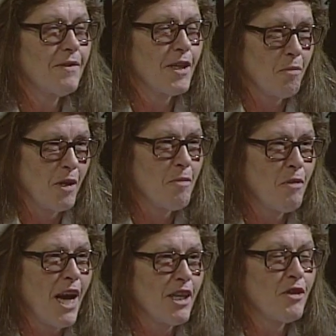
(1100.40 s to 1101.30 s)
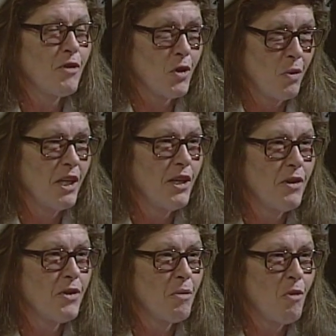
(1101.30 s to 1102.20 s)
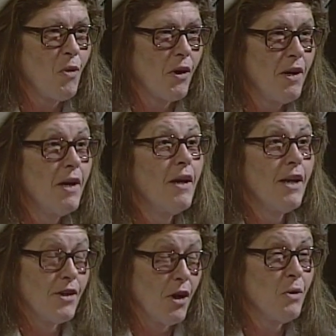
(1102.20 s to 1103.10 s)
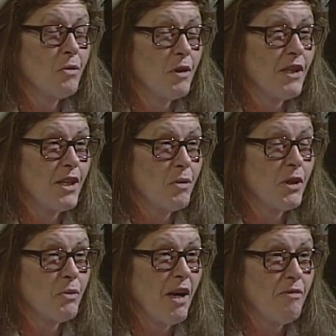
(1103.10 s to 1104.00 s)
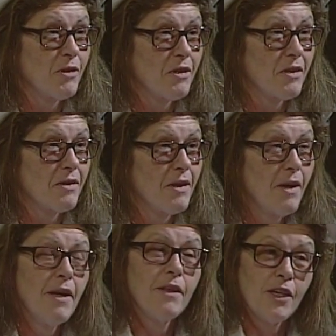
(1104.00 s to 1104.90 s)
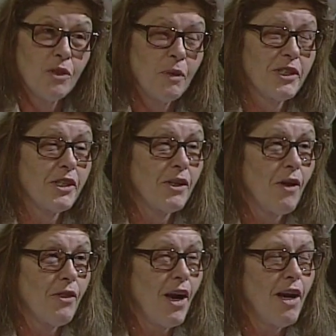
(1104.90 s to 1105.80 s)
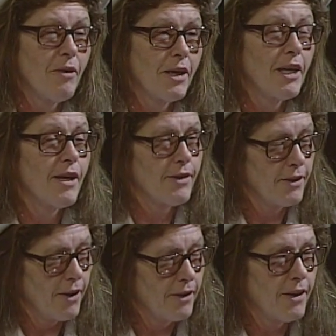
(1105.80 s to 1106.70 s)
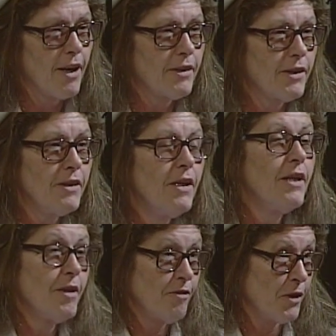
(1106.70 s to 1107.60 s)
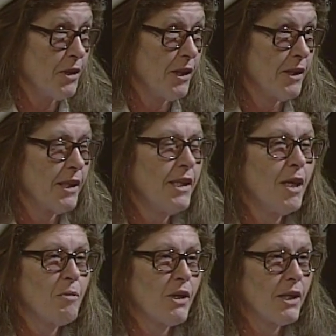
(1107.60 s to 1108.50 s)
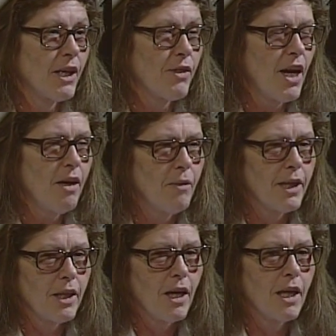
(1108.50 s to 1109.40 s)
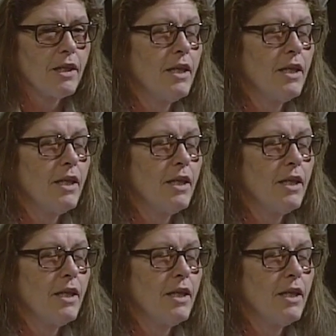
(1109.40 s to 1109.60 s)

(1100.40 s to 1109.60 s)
that's been in practice for 20 years or more knows when they switch references. They switched it on thyroid. As a young doctor, fertility, I'm looking at thyroid a lot.